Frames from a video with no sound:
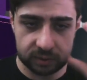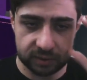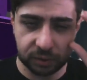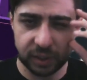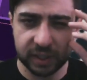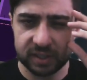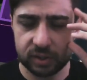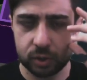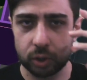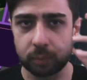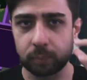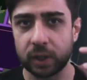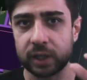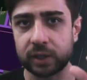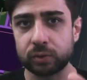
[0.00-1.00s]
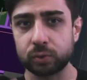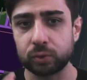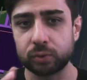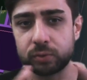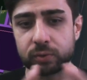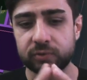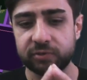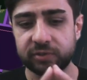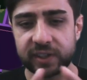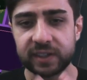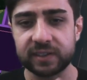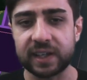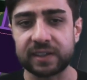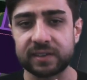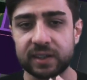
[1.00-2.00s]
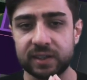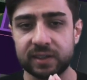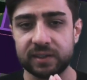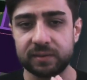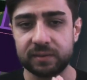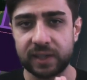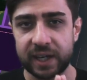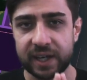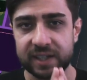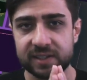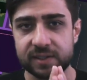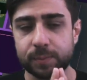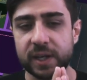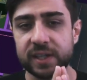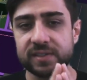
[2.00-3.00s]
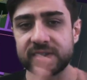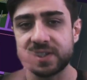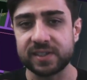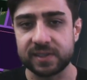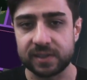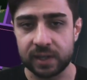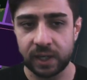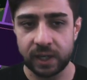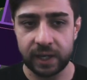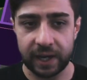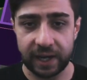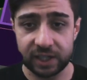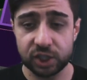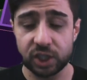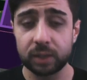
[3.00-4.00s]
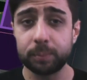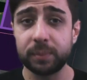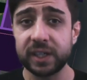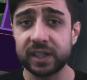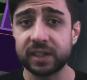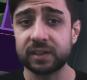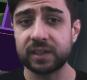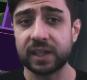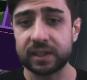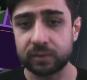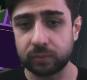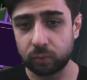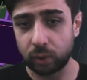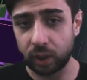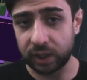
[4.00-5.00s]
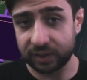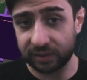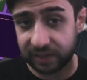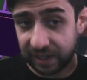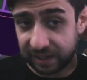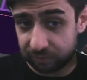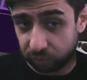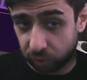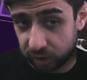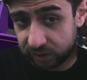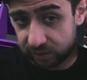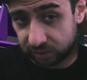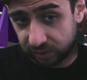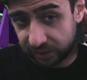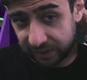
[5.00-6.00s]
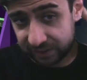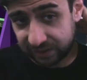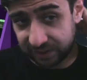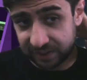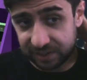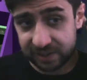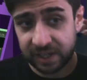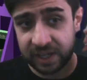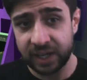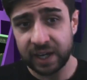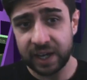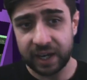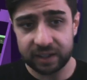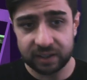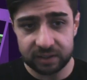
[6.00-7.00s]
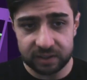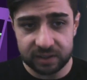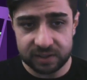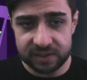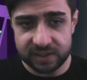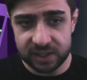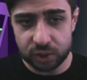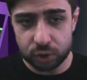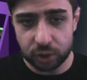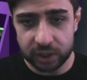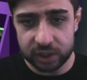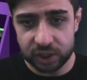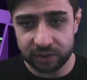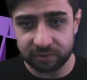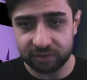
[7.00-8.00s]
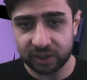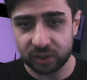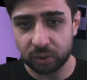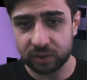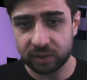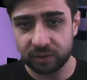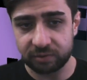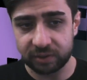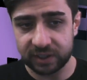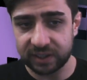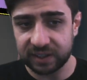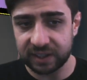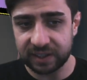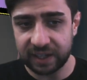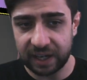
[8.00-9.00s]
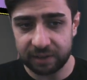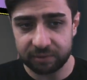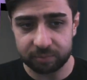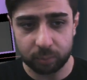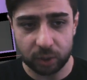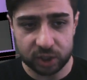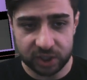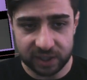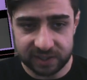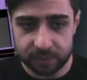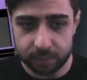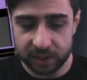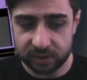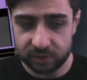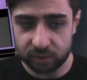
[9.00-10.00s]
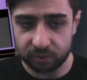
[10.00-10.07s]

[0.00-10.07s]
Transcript: tricks your mind to think that the space is actually bigger than what it is. And in this situation, we didn't have much space,